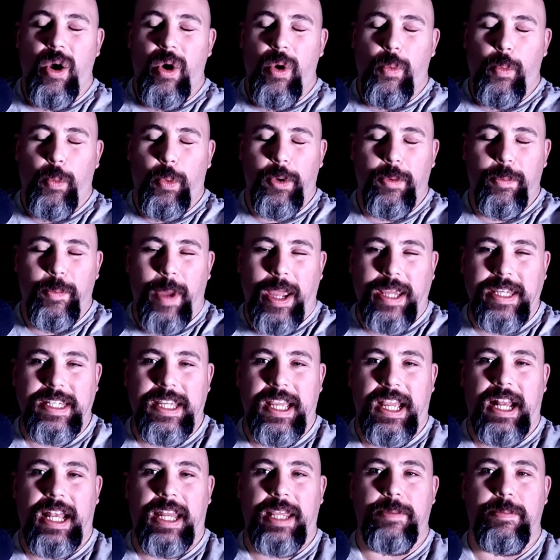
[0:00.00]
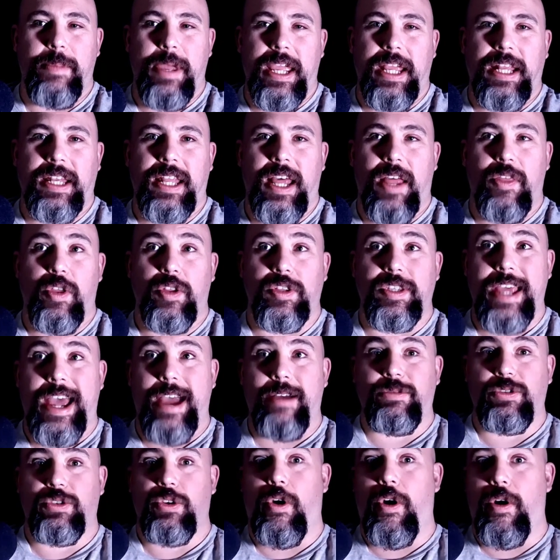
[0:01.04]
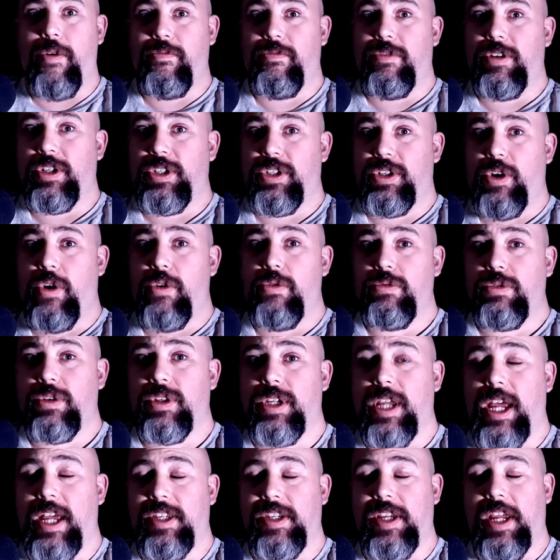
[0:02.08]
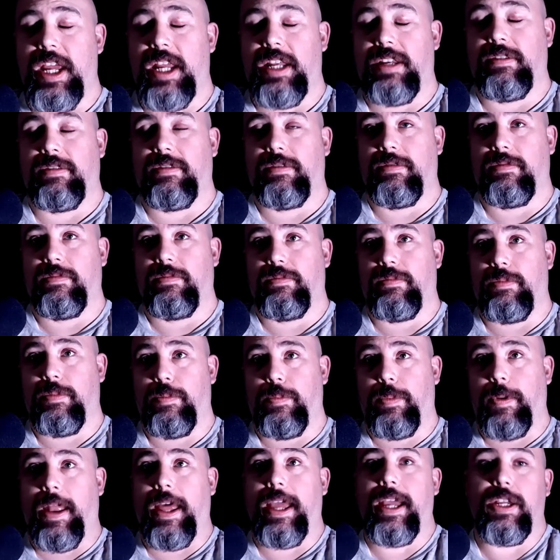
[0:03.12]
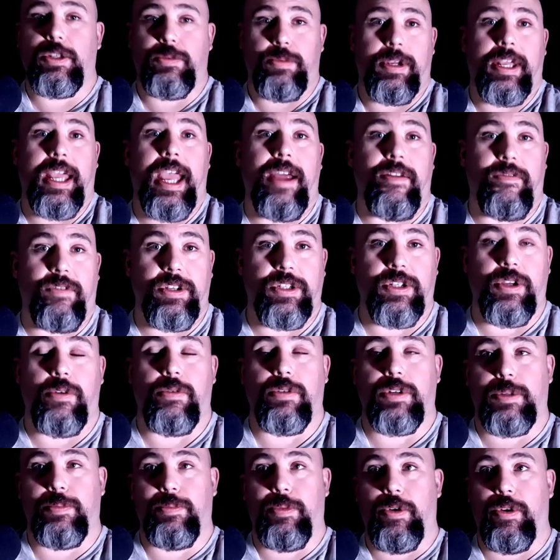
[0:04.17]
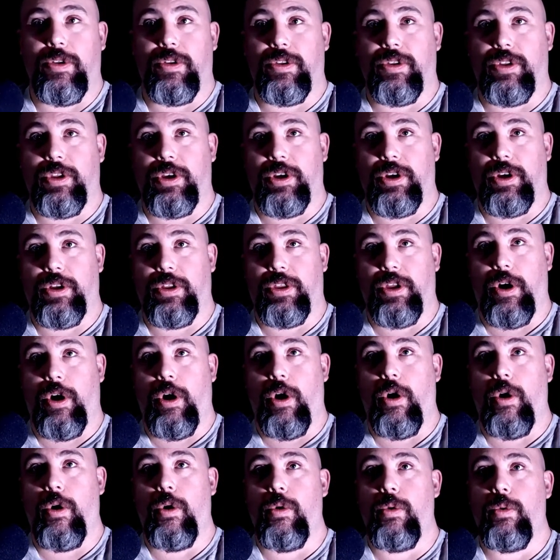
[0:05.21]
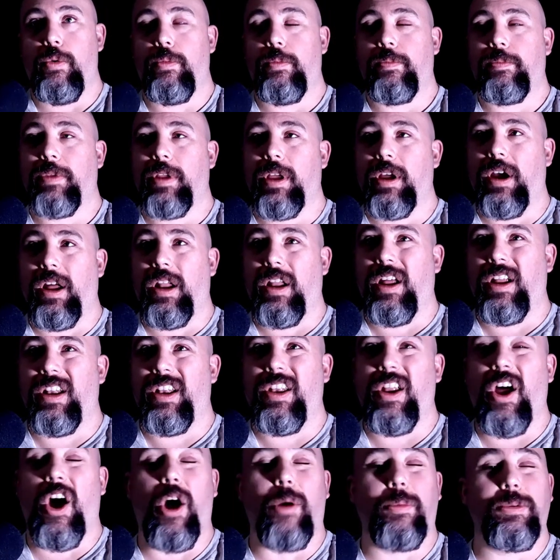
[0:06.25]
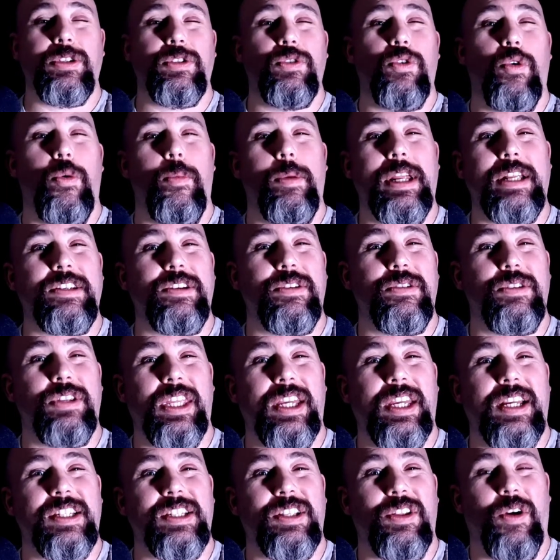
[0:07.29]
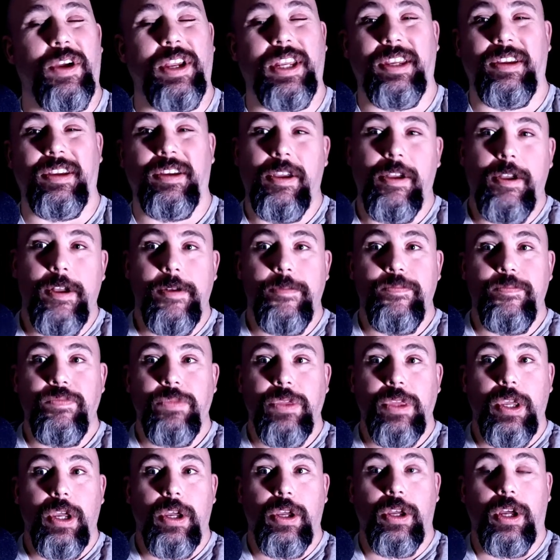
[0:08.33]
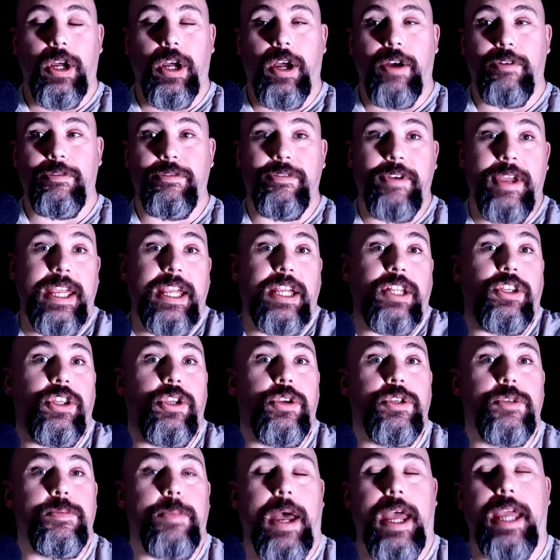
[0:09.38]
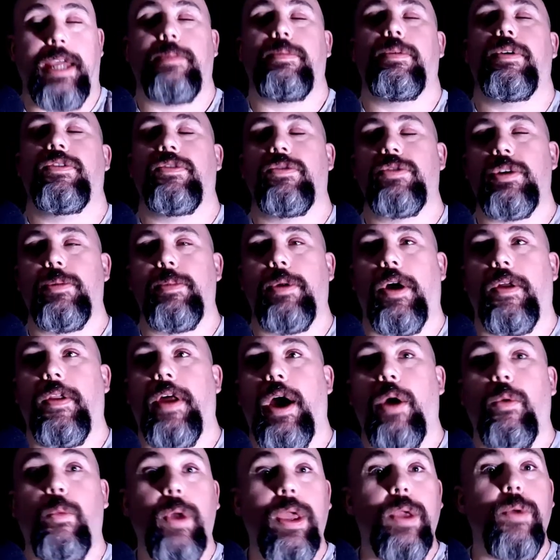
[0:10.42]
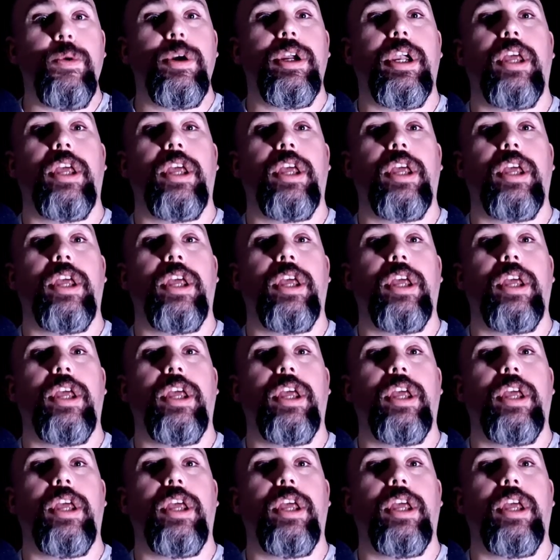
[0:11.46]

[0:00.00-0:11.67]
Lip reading: would basically mean that the downtime results, as in players would get results, but the whole LARPs normally do things like fake newspapers or something like that. We were going